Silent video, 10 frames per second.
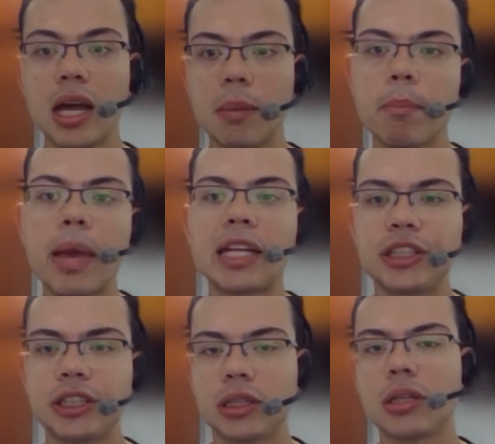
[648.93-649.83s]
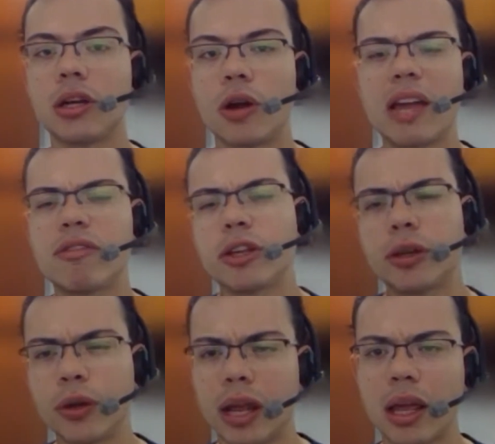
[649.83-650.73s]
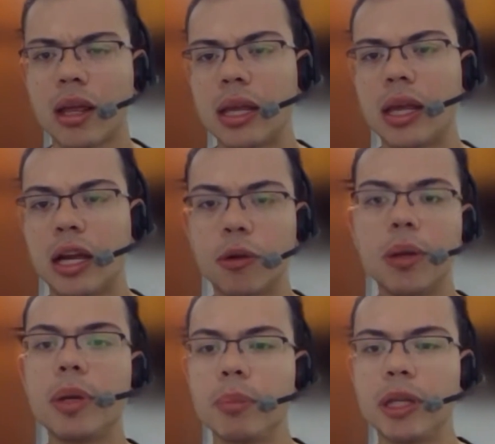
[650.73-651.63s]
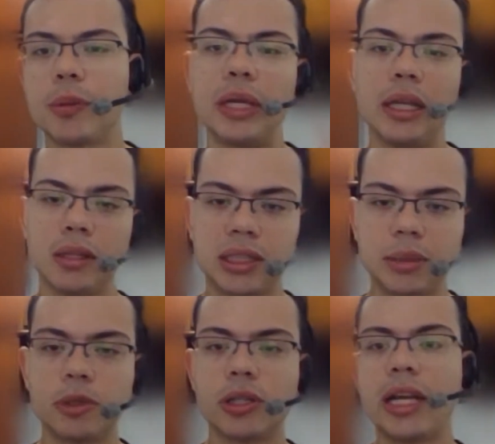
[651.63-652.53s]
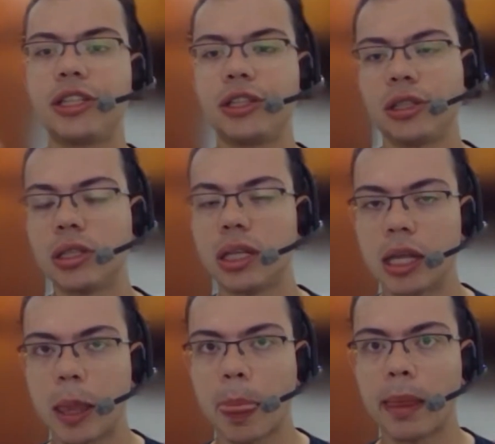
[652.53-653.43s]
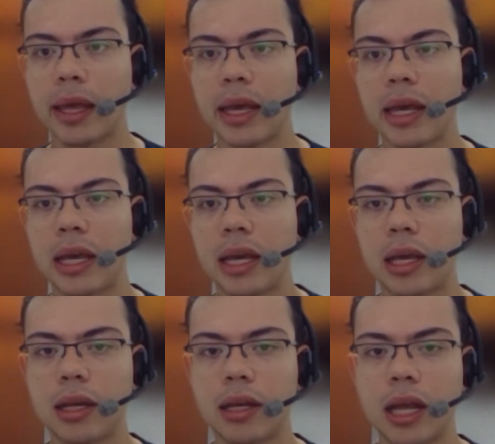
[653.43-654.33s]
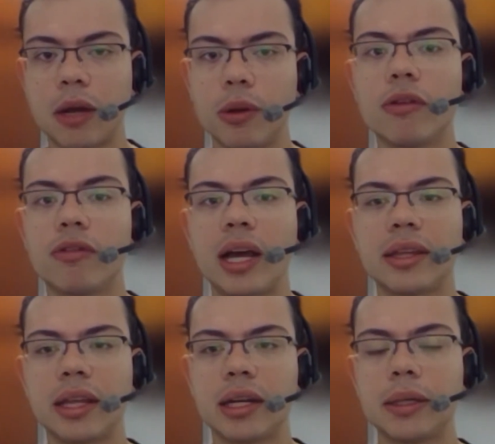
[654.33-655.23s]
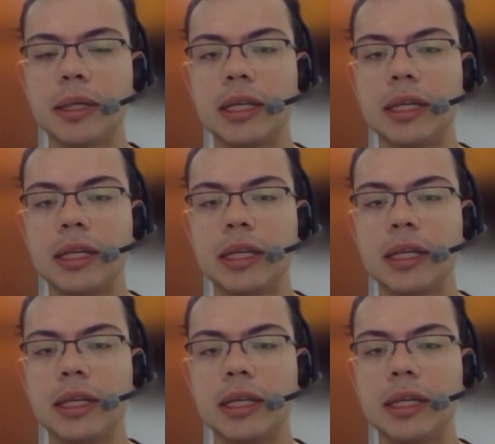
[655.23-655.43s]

match or have a good agreement between simulation and real flight data.